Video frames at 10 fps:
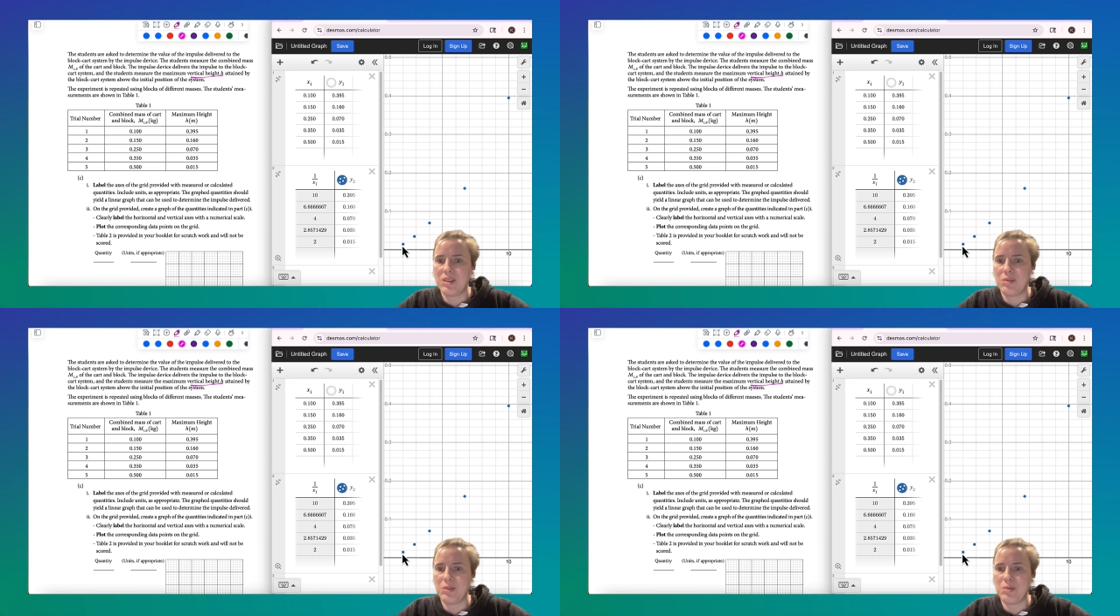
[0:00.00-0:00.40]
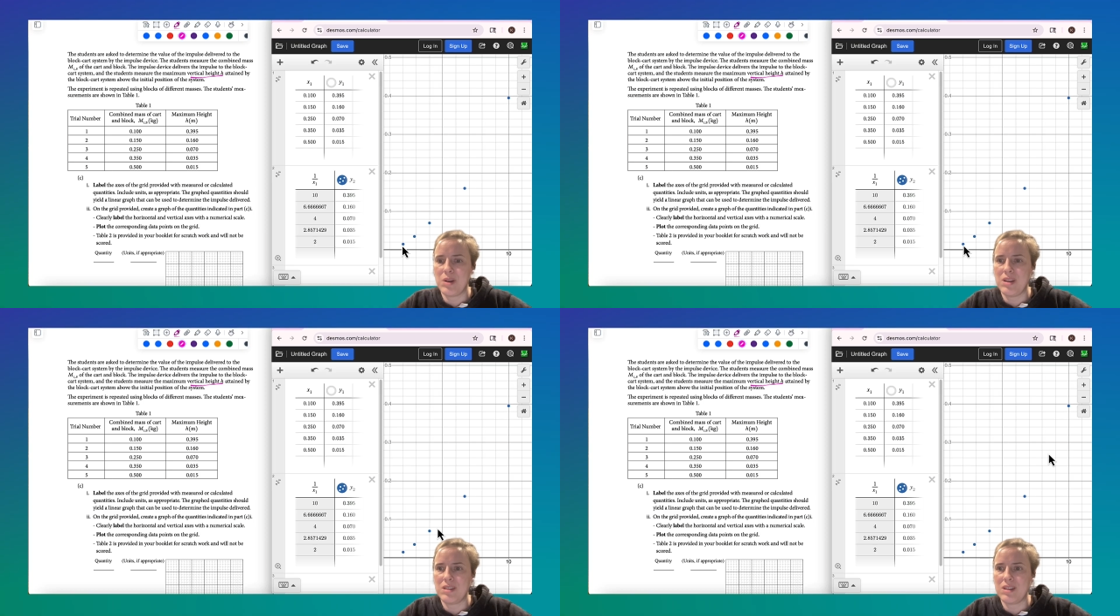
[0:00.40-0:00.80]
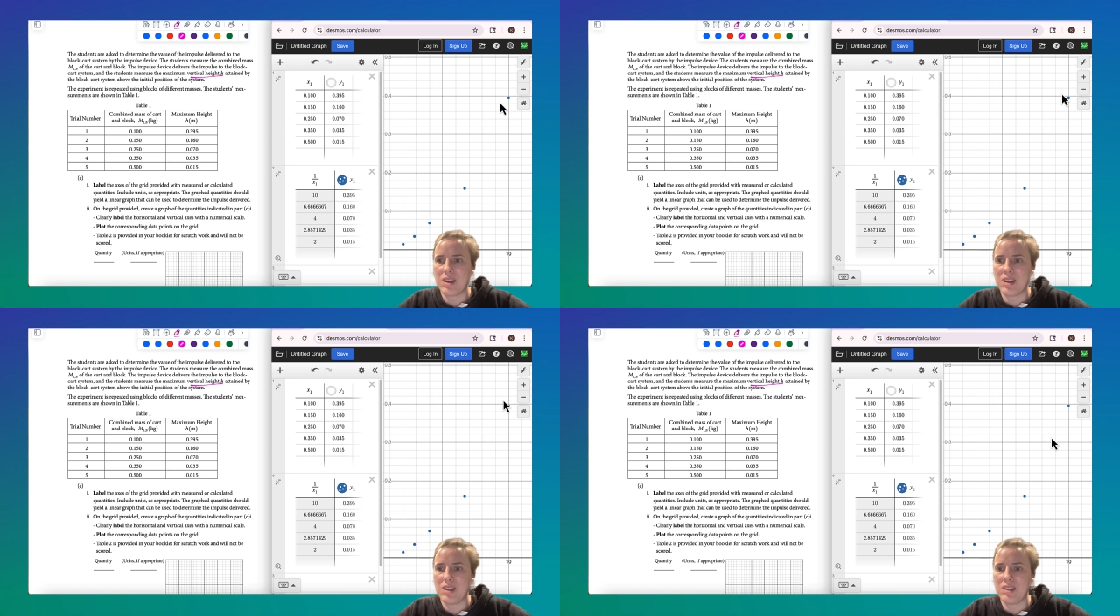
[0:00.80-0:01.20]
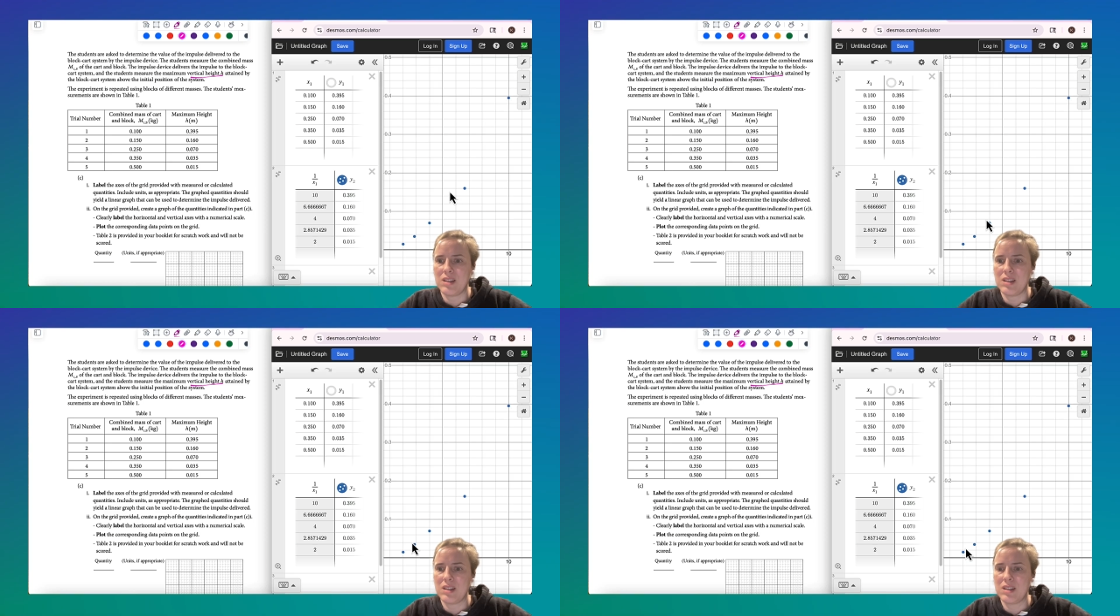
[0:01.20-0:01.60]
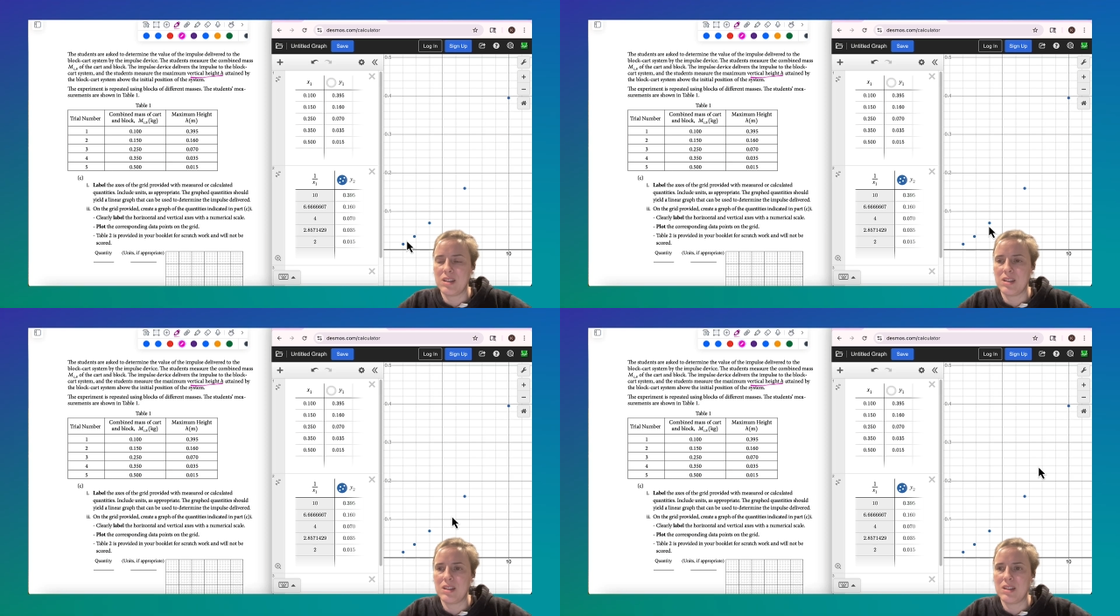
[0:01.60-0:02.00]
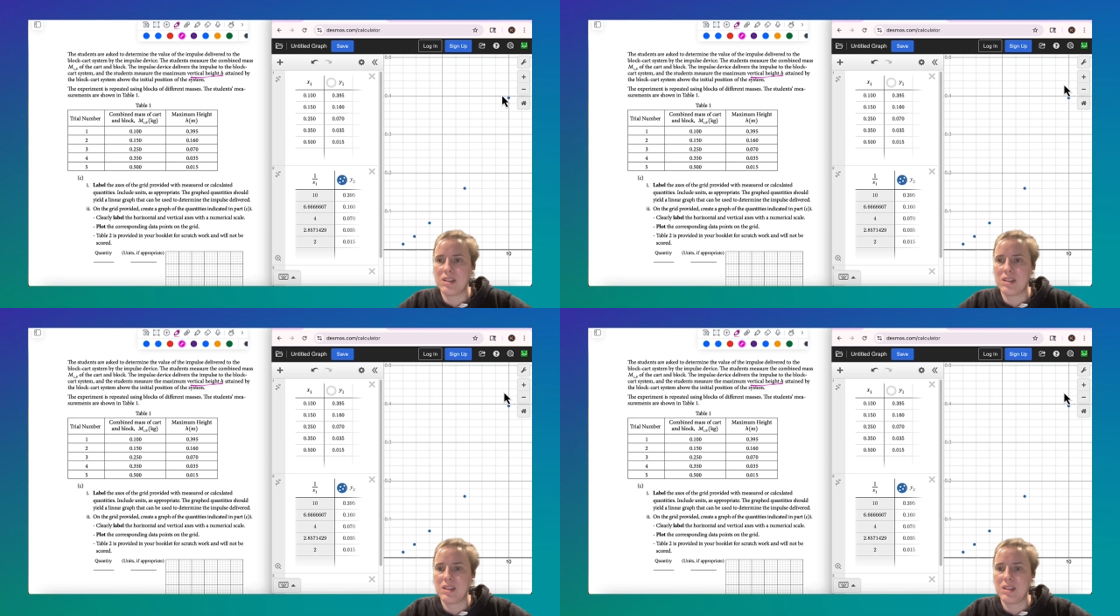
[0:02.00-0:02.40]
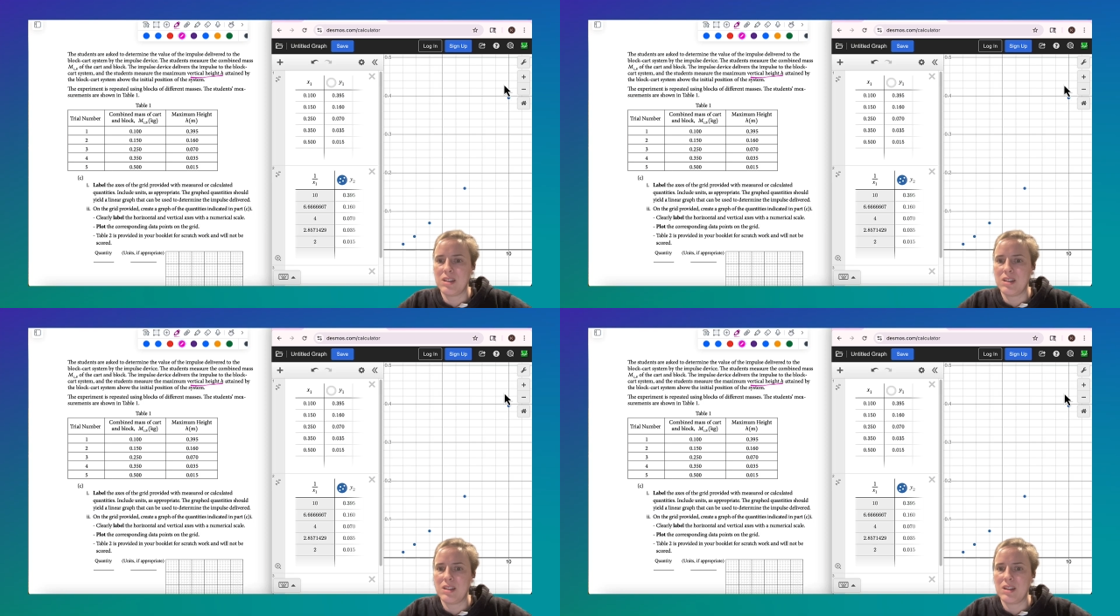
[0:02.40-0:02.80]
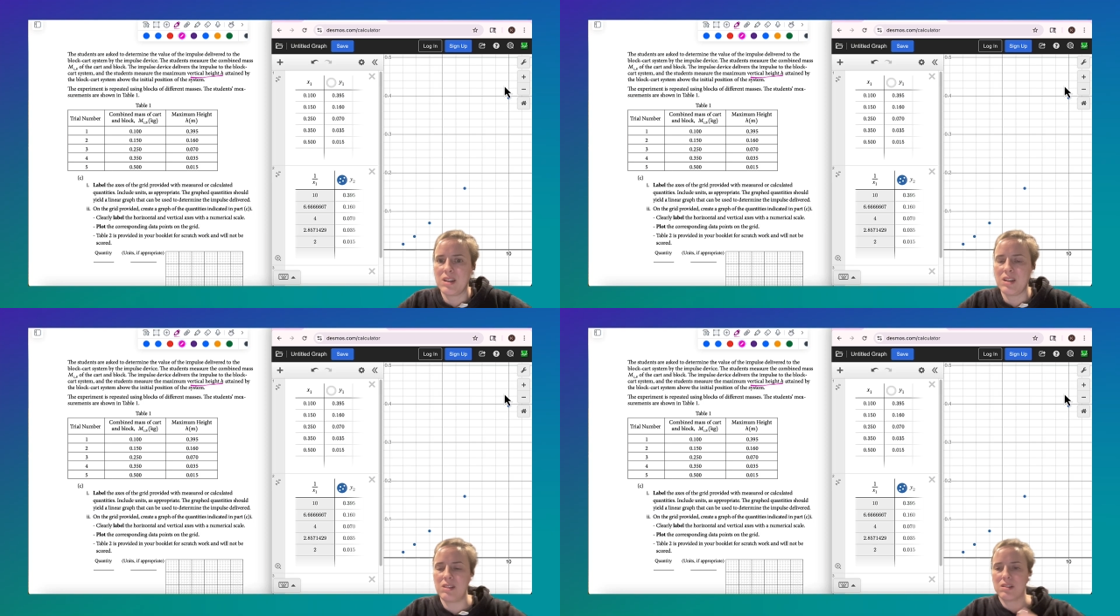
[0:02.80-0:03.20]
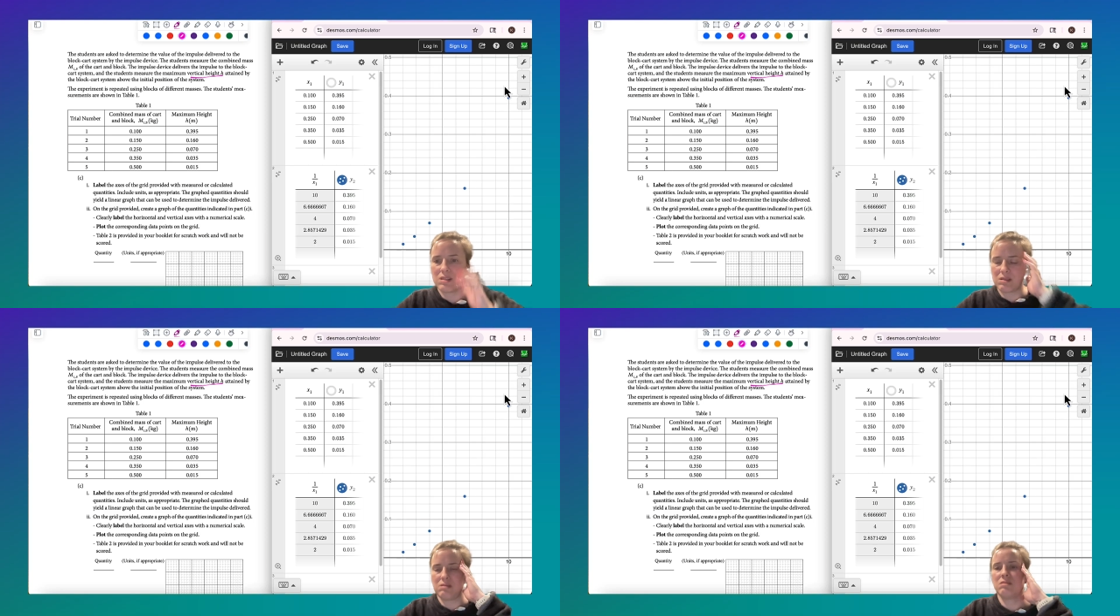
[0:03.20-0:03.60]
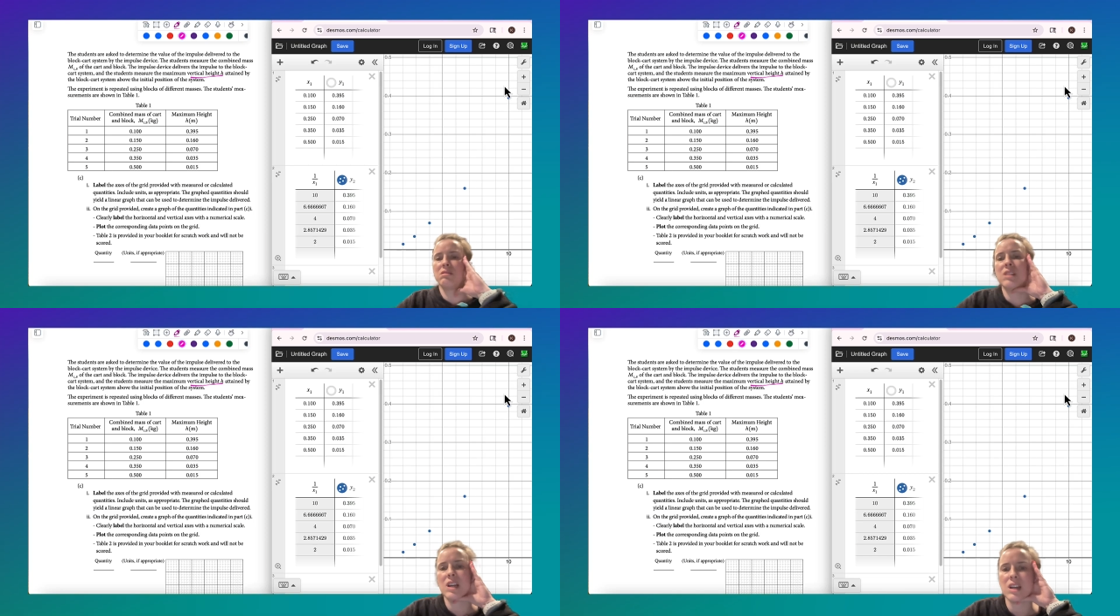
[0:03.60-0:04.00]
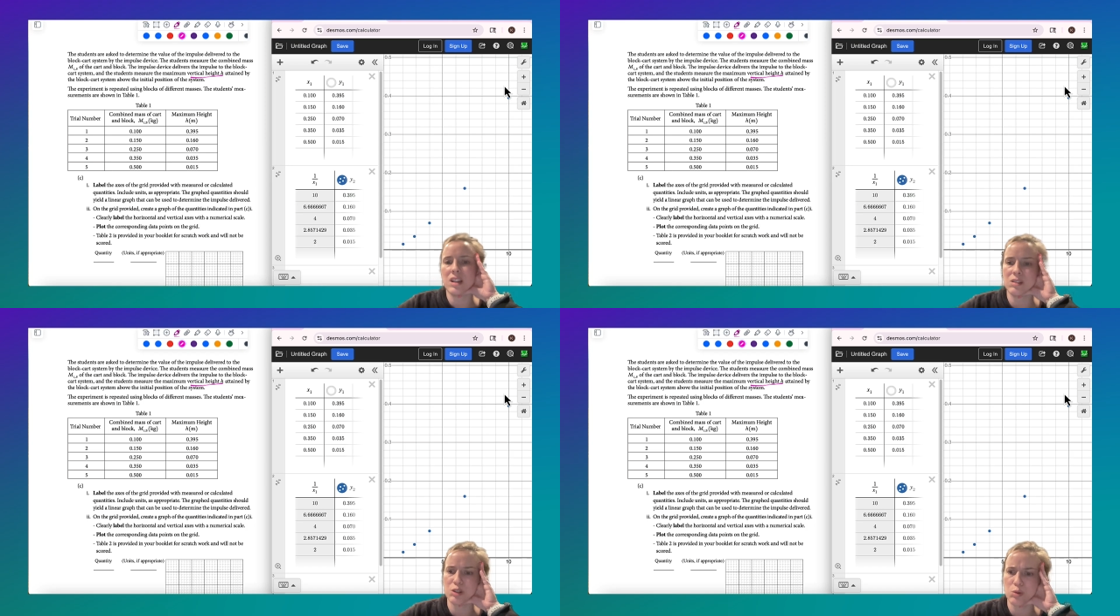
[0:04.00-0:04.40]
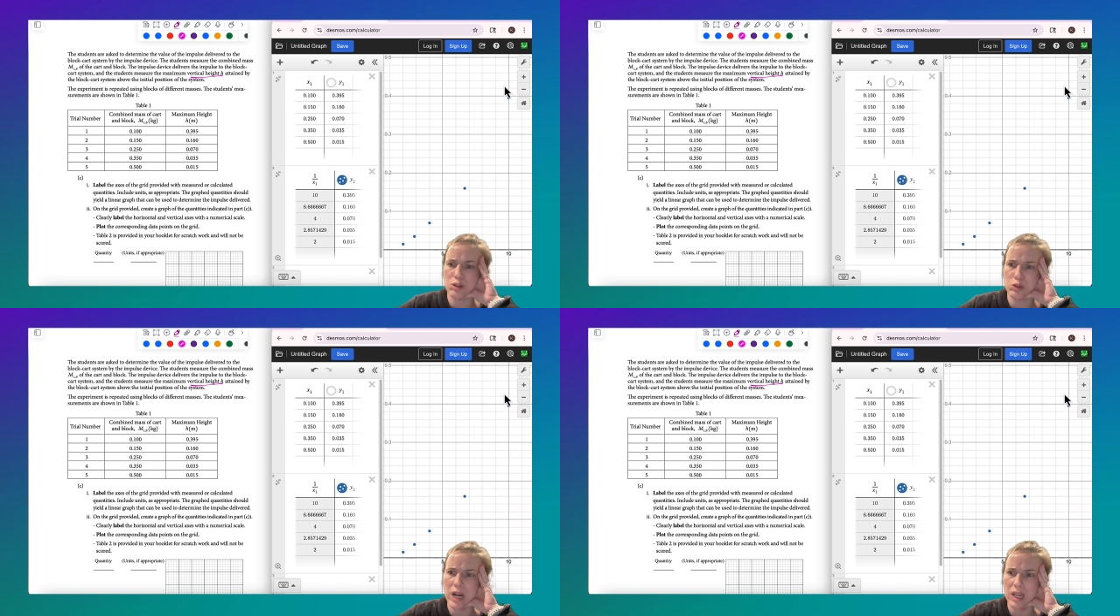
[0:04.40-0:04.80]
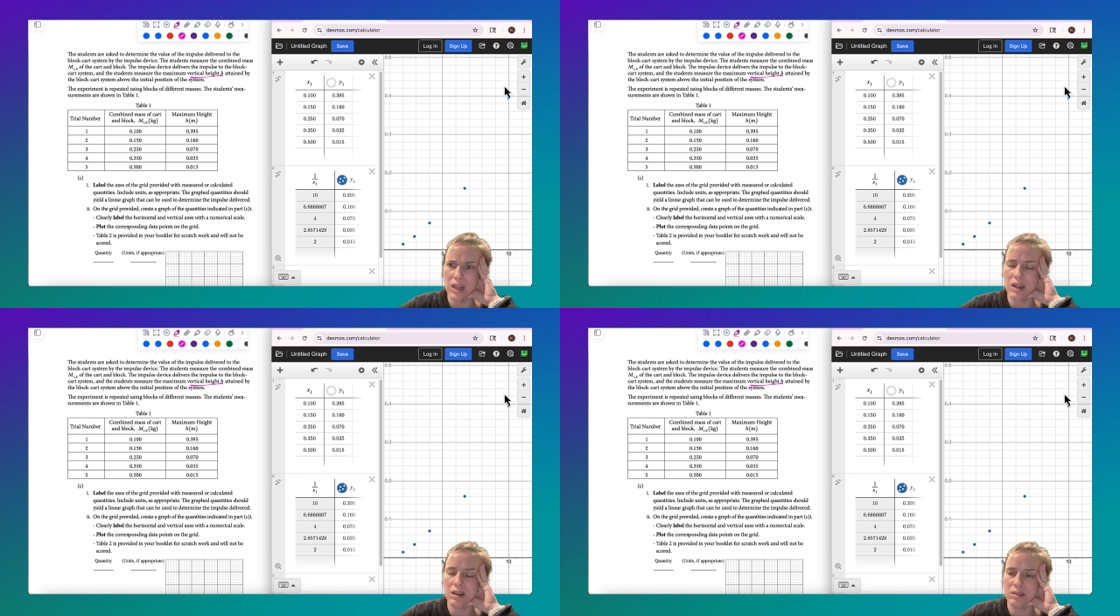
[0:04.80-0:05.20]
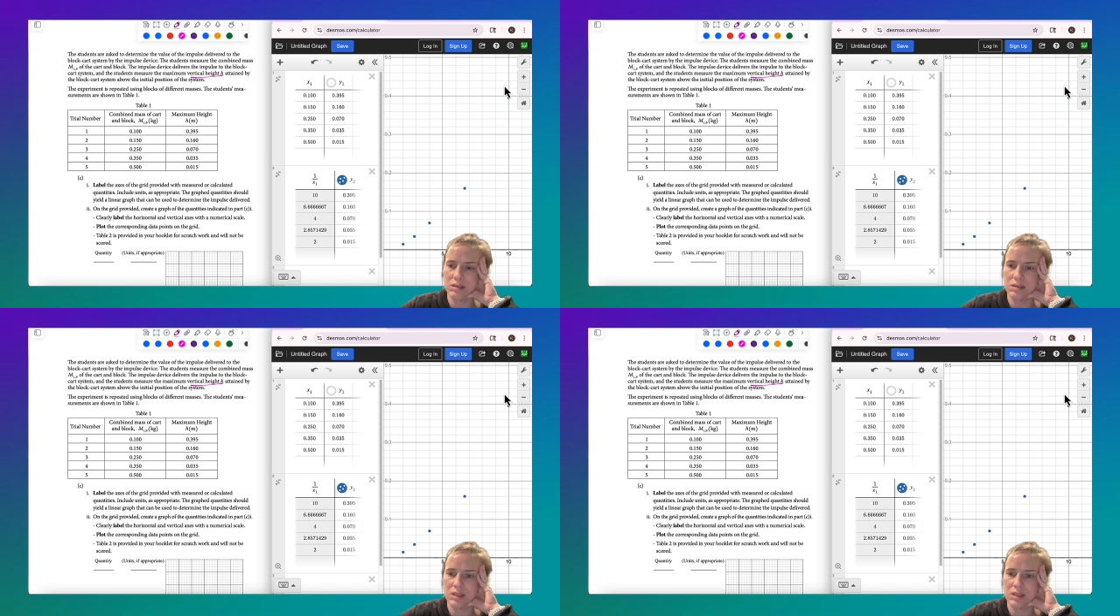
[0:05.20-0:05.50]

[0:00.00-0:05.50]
Well, wait a second. That kind of looks quadratic now.